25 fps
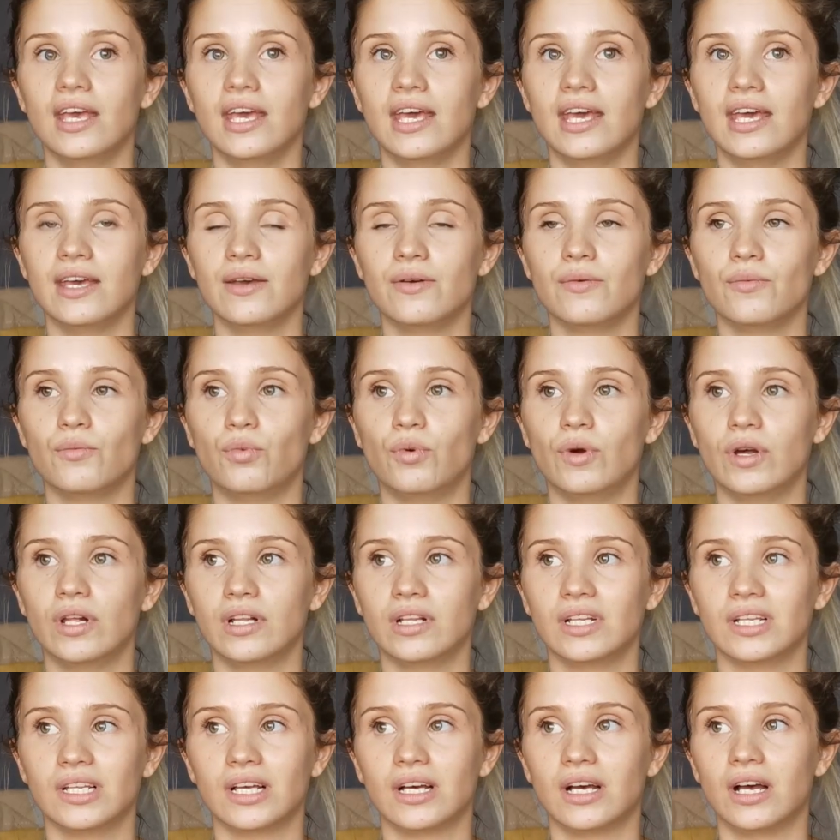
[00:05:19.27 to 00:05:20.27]
It
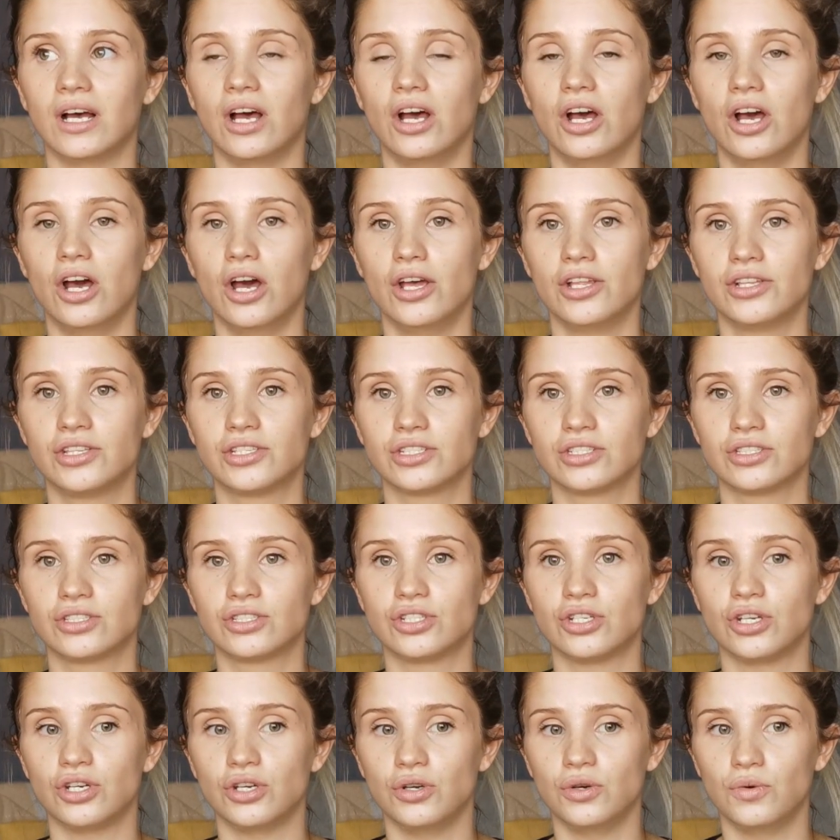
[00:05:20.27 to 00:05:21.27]
will hurt
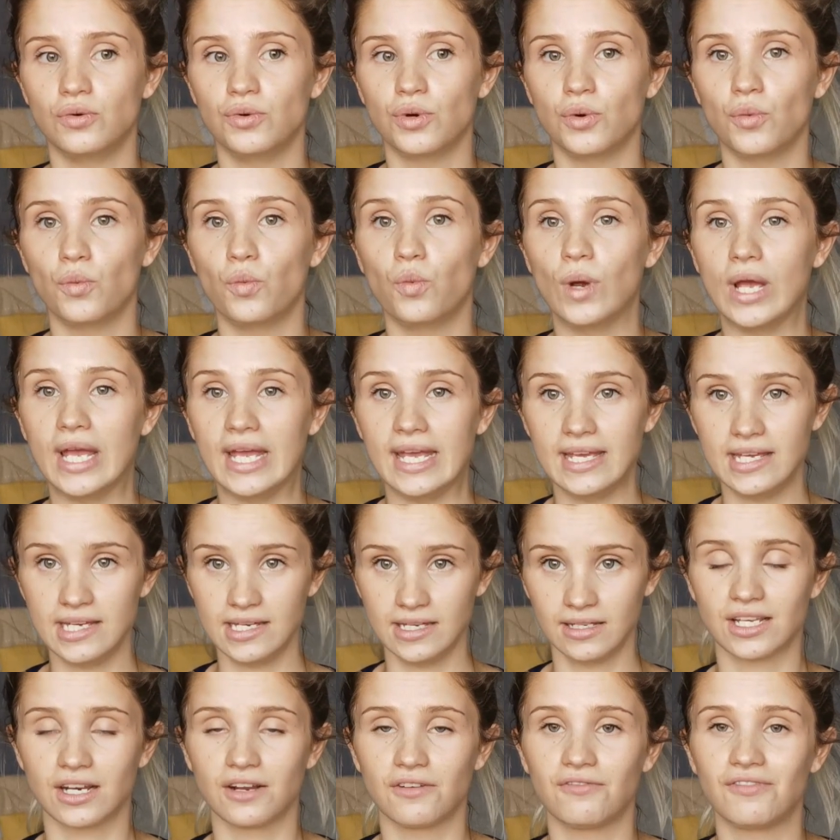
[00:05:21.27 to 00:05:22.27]
to wee.
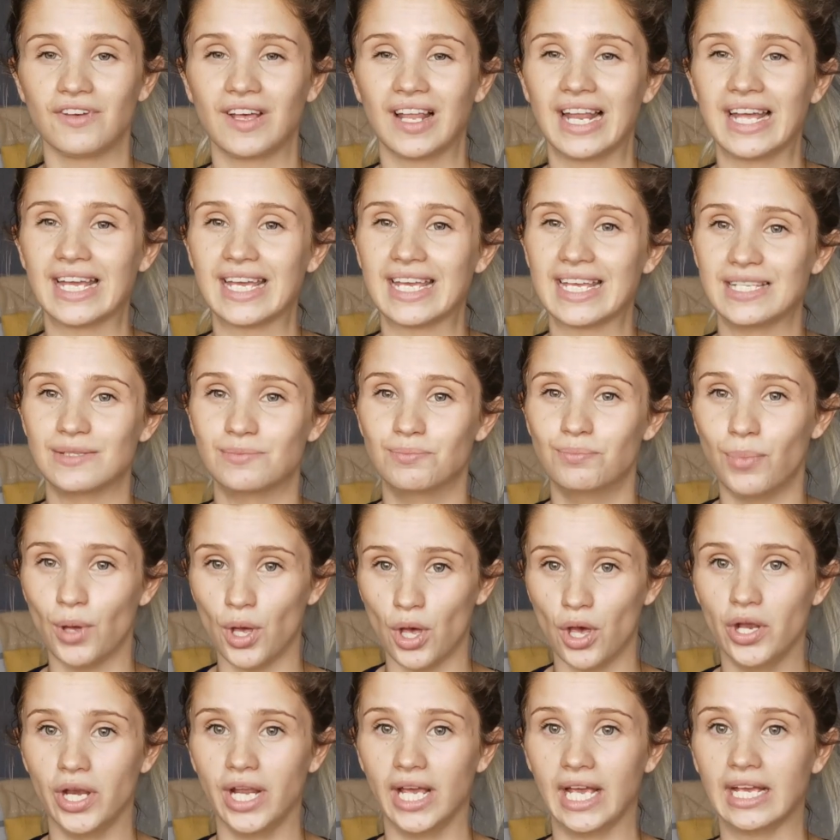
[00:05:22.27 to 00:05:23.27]
It's gonna feel like it's
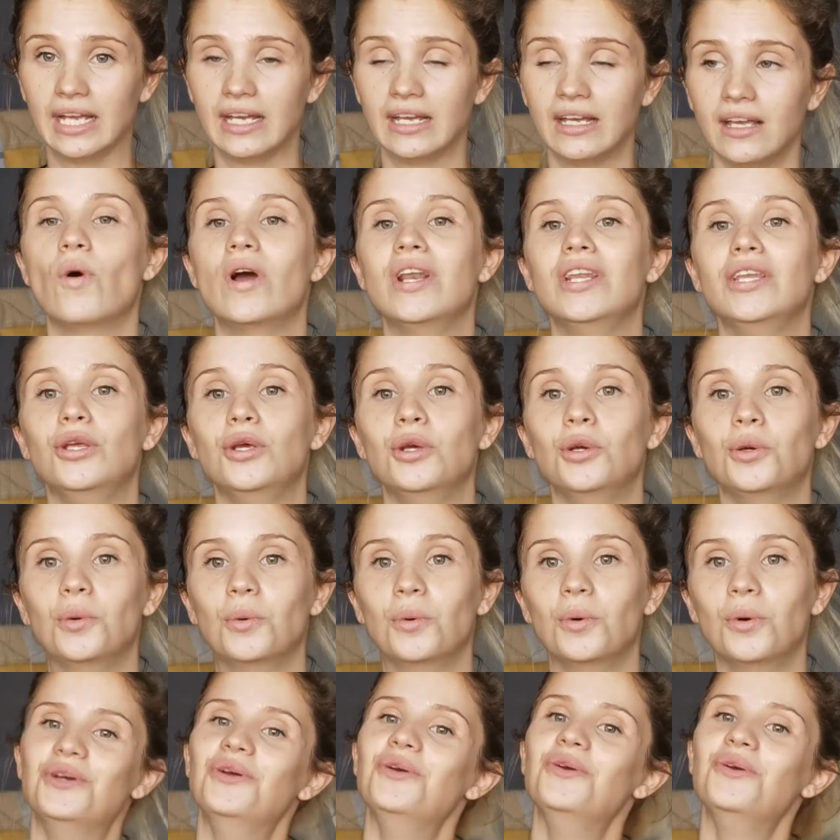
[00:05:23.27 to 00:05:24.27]
burning. When
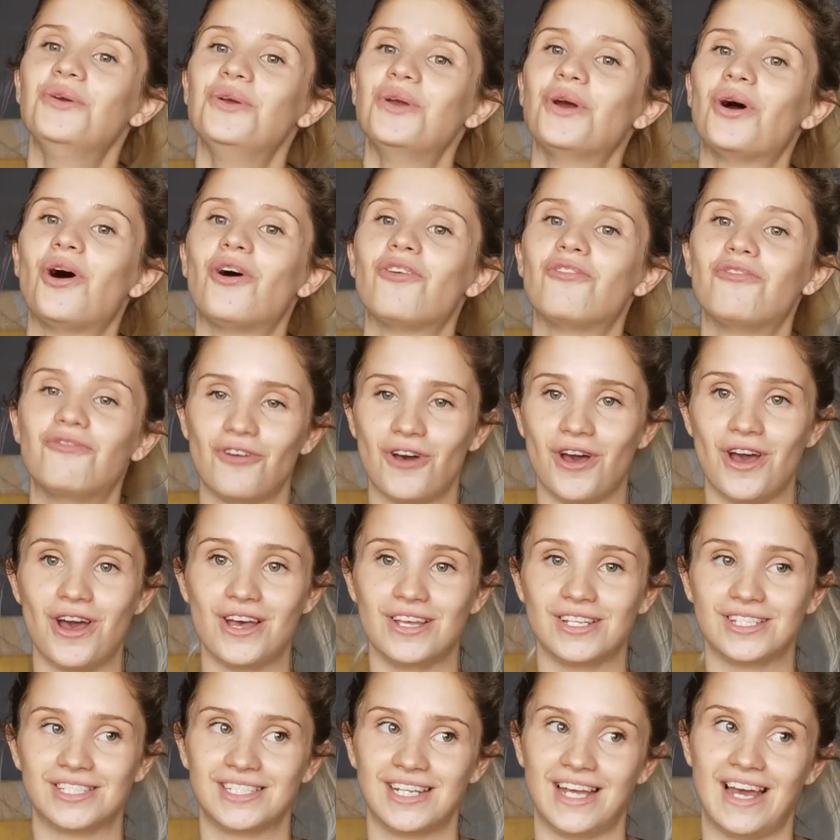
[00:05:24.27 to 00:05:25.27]
you do your
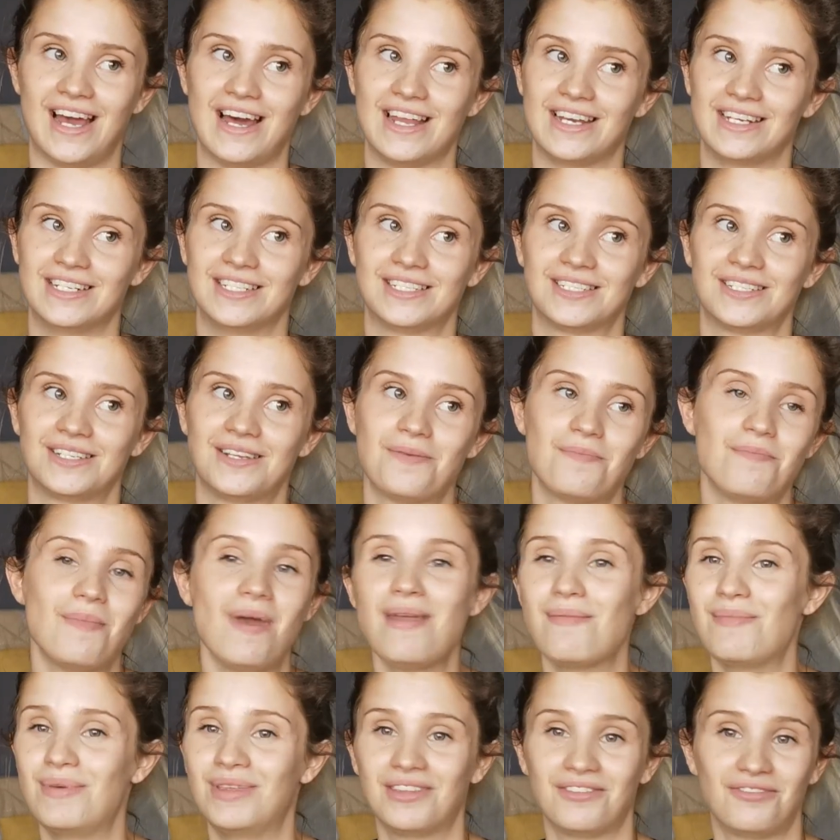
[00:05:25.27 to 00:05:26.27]
first and
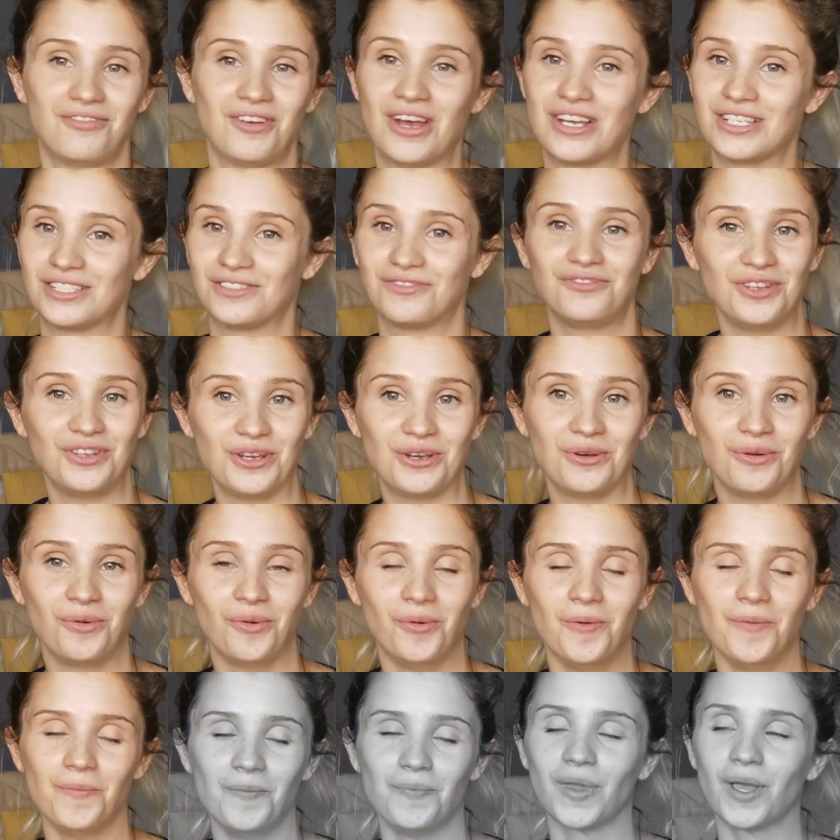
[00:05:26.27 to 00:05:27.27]
maybe the first
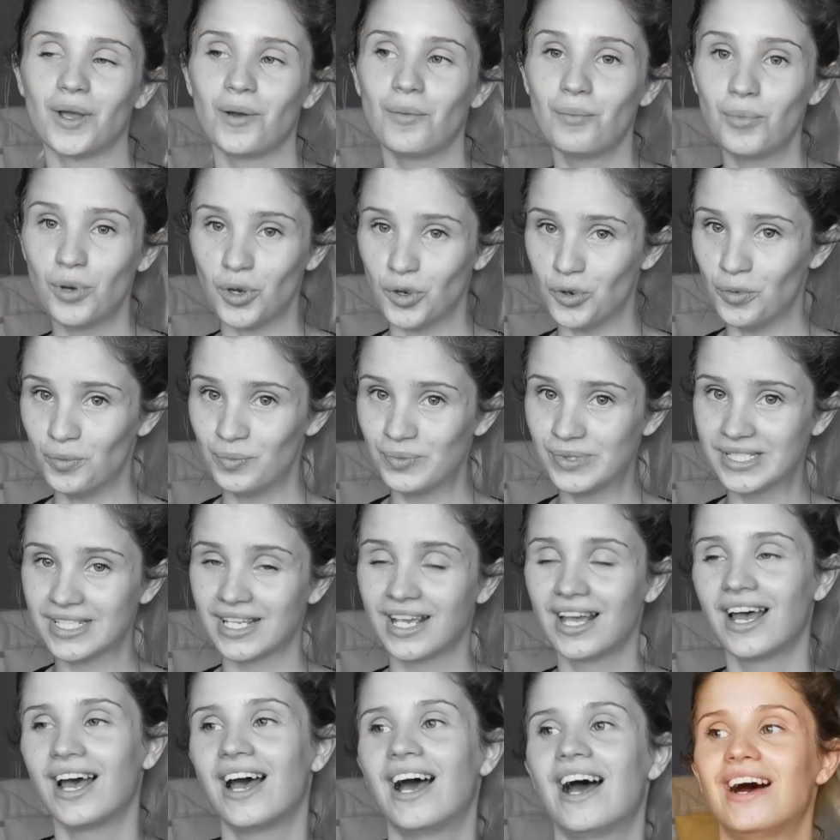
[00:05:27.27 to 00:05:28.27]
few poops
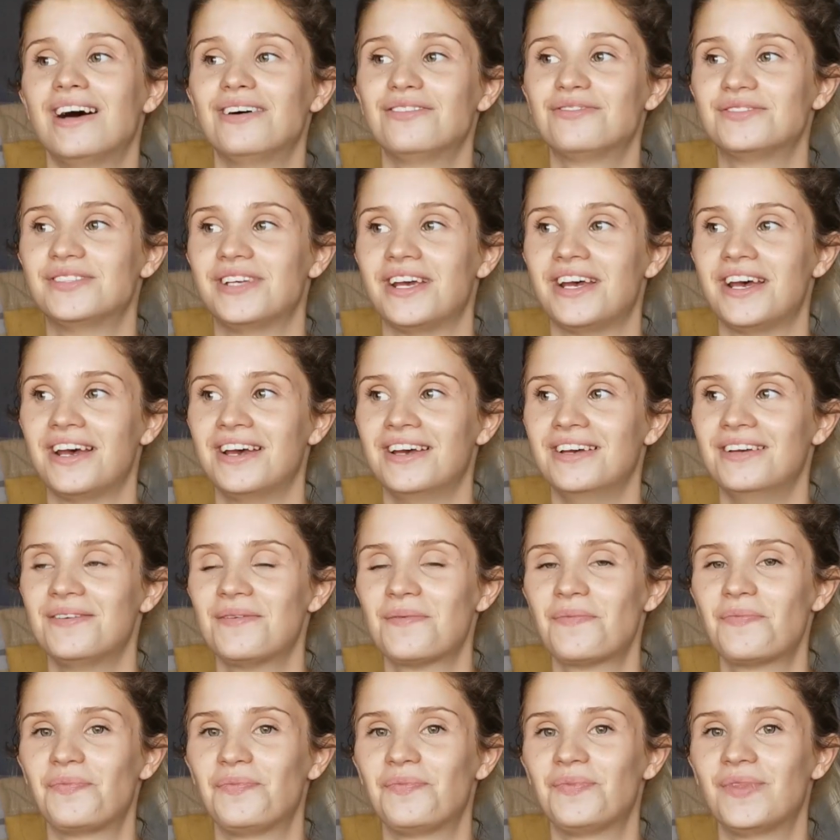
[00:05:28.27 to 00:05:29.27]
after
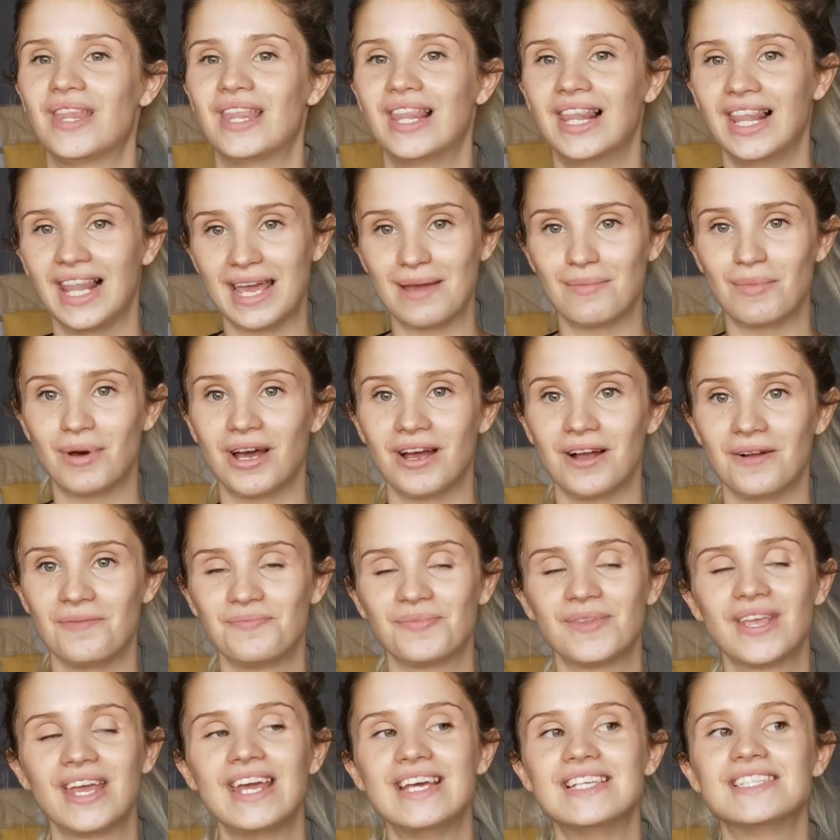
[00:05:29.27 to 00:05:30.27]
labour,
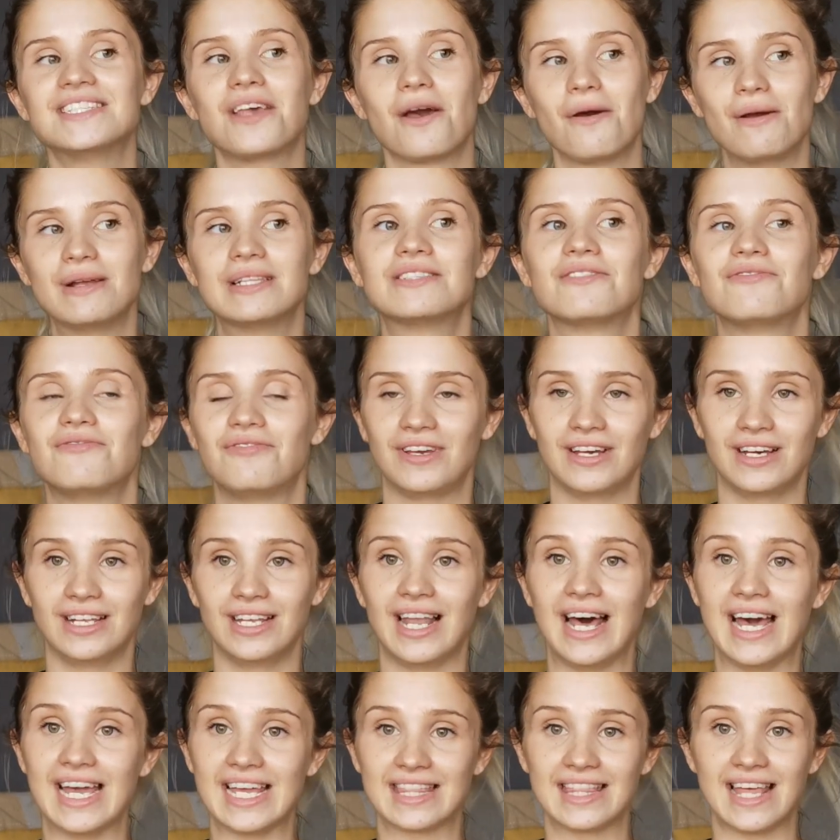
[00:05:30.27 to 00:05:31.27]
it's going to feel
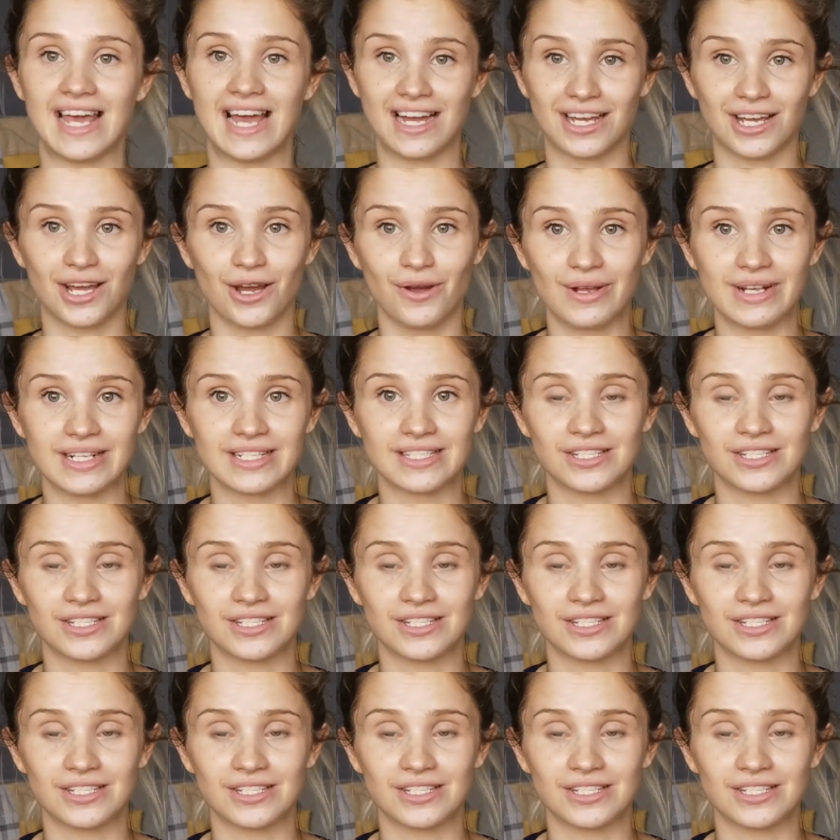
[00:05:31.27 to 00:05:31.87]
like they are going